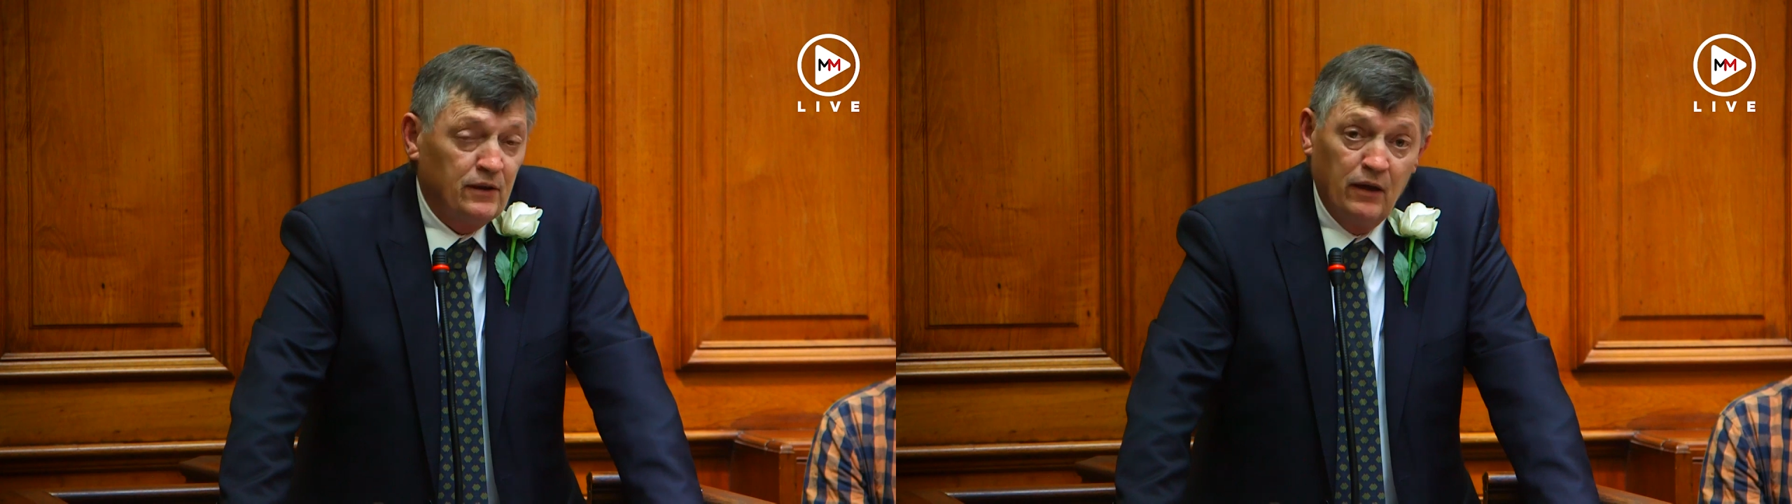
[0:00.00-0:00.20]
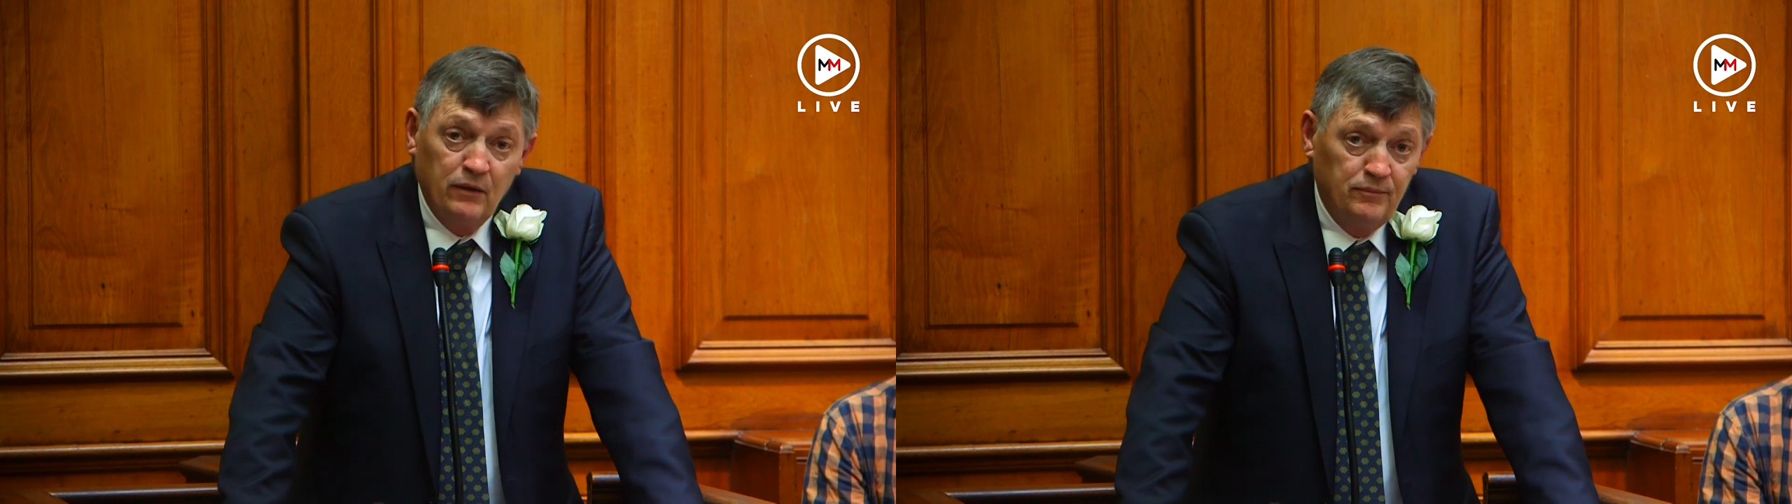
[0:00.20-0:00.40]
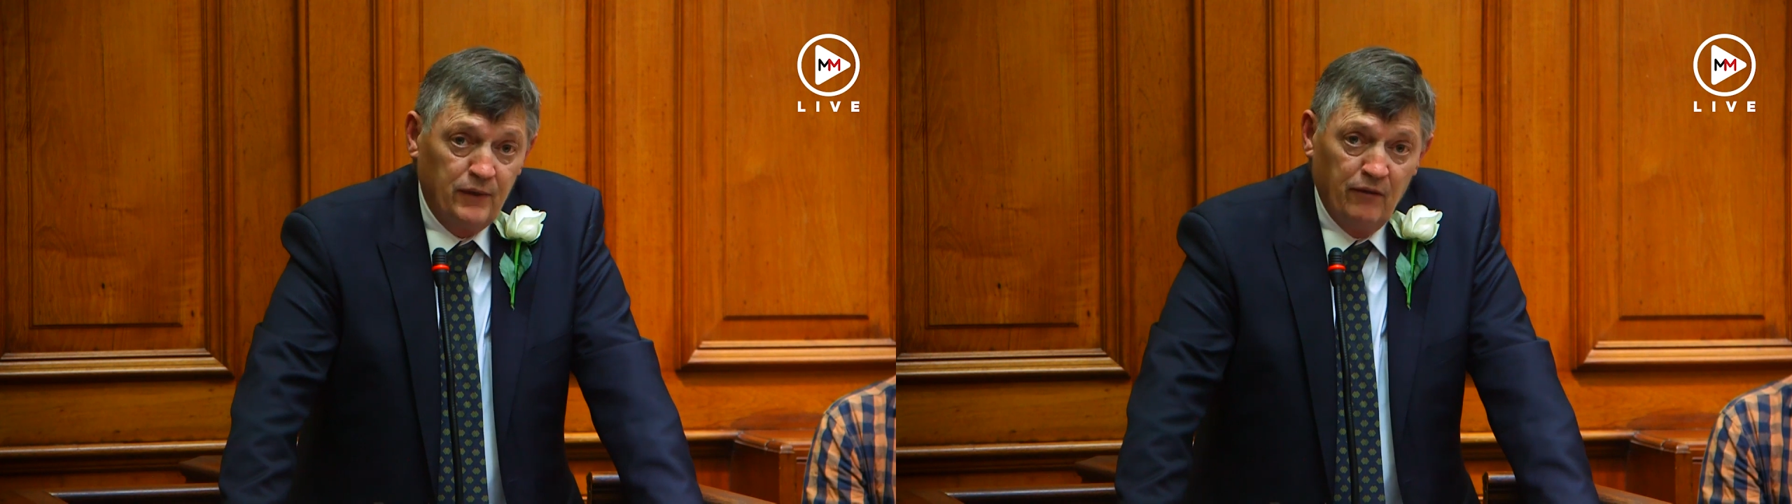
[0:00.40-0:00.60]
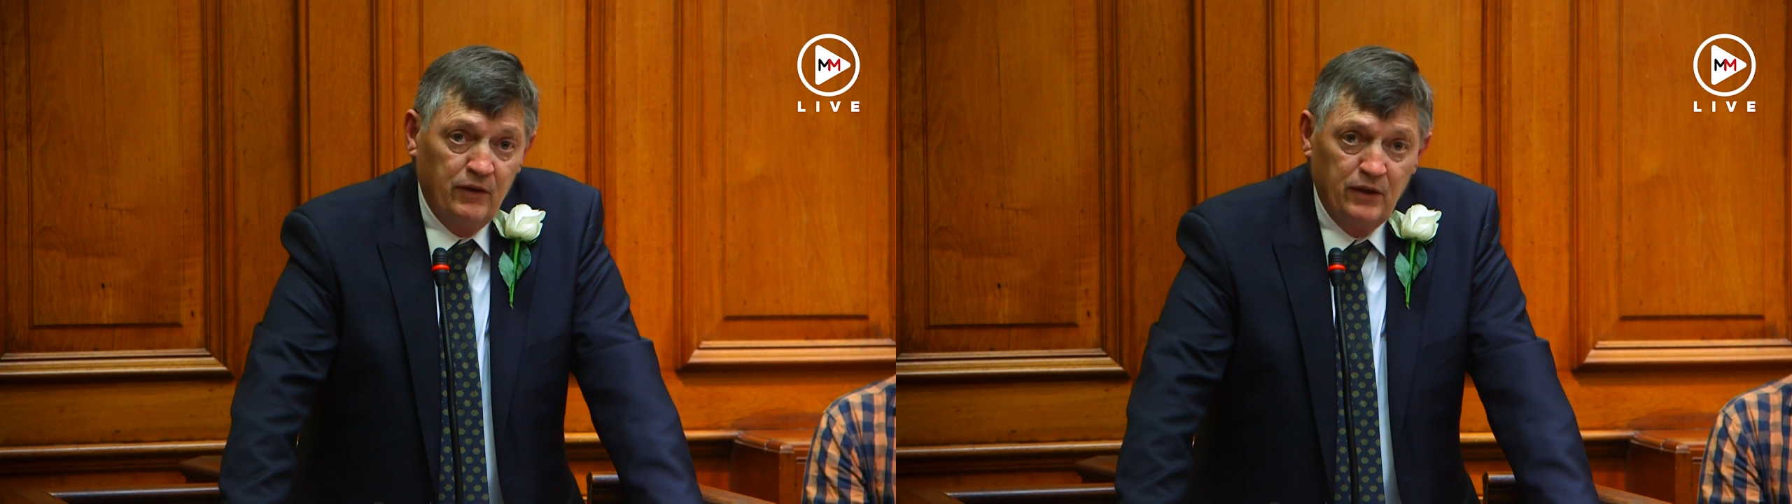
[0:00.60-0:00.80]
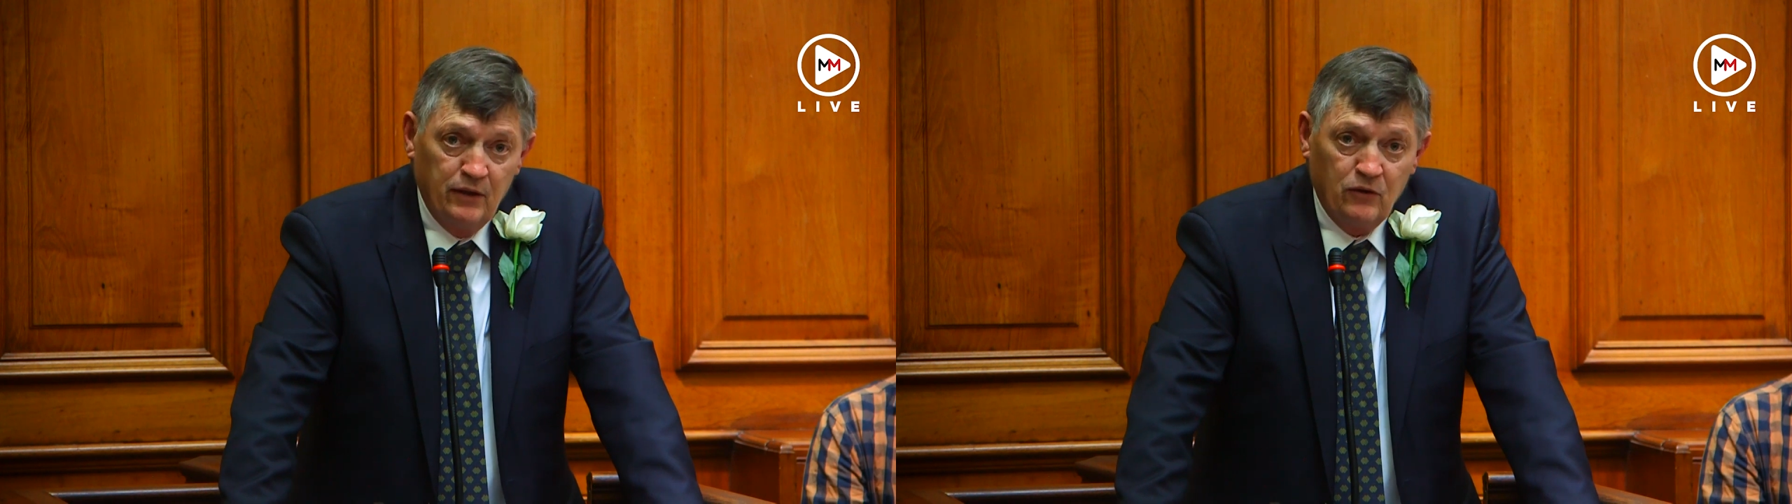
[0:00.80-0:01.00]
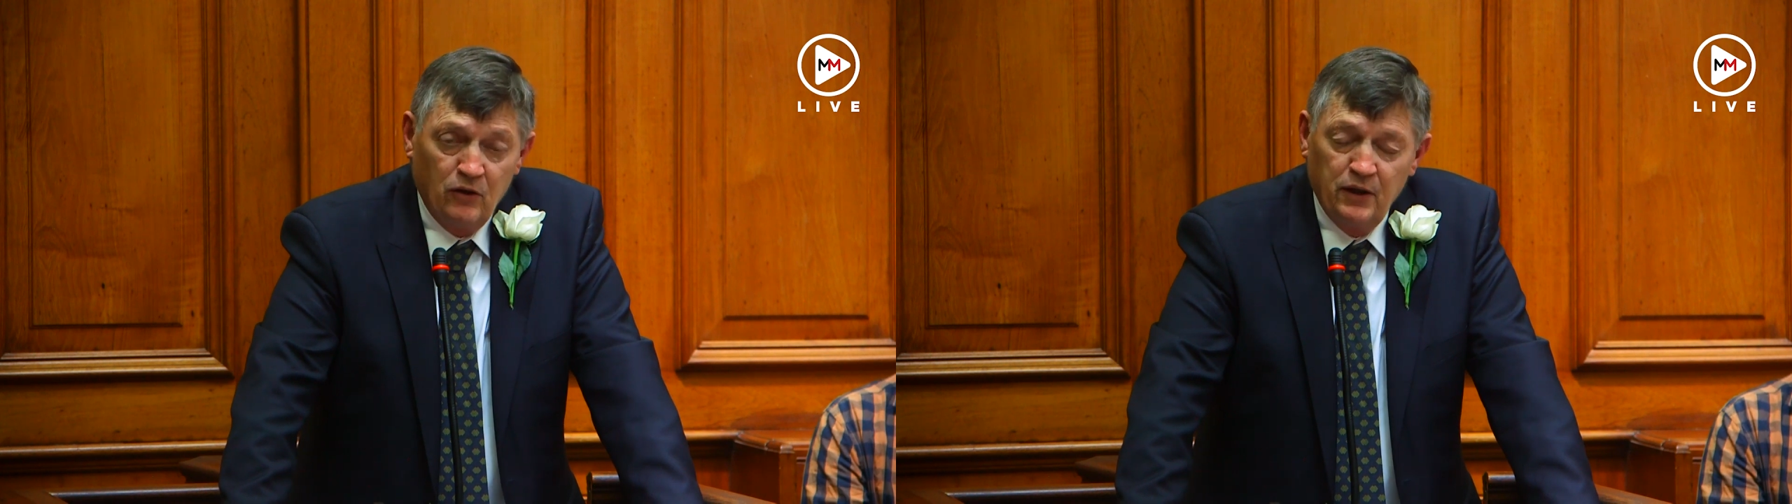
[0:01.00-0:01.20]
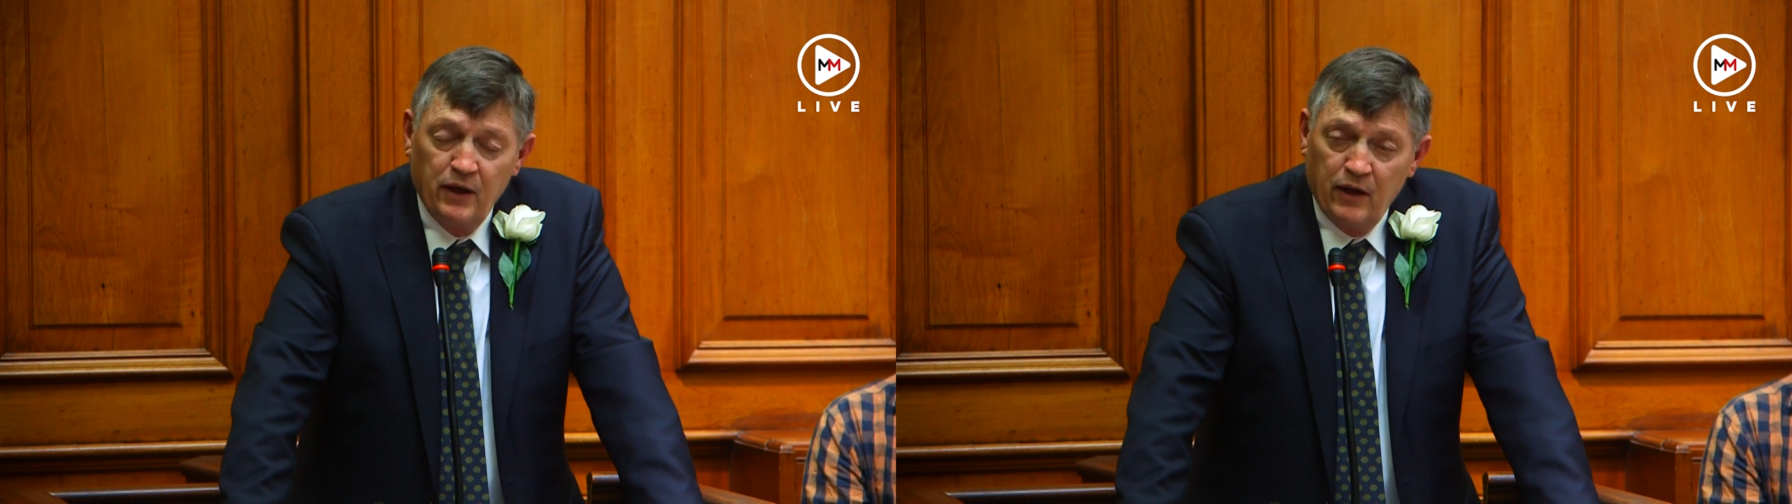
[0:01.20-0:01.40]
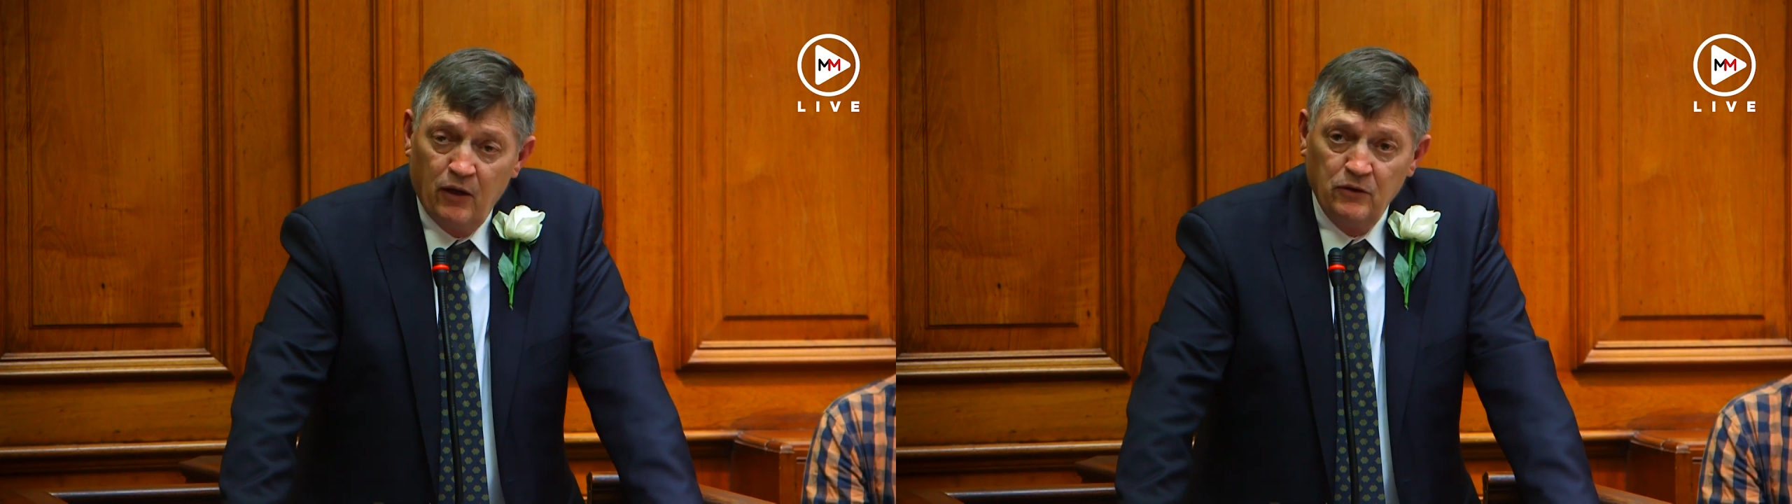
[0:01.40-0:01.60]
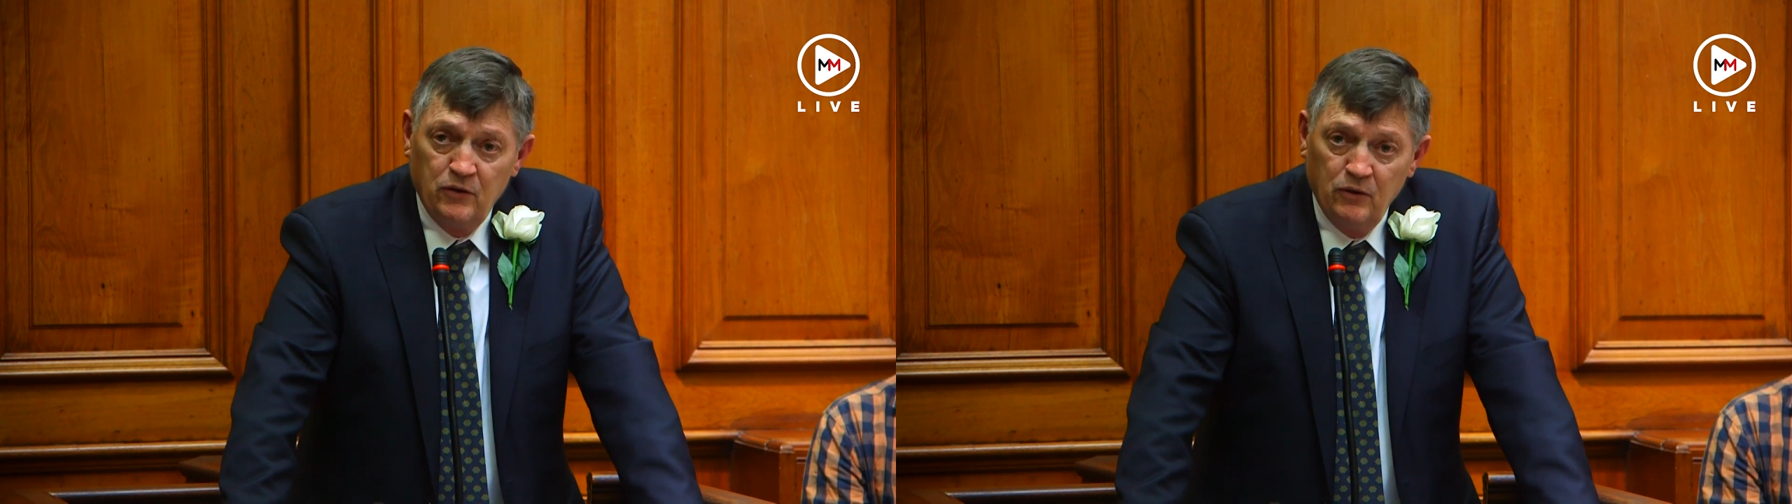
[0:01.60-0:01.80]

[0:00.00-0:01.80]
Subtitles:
I haven't yet gotten around